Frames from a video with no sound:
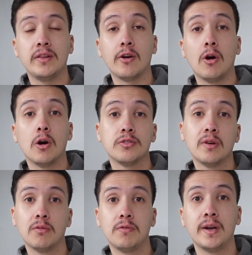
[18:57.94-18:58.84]
there are
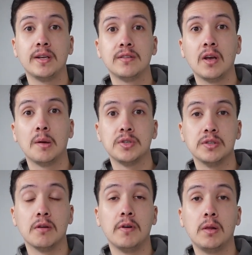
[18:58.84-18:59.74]
several financing
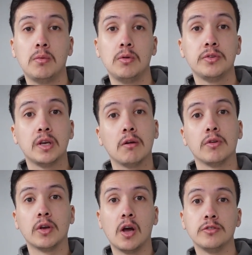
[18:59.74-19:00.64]
options available to cover
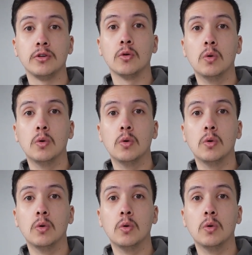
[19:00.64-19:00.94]
the cost of your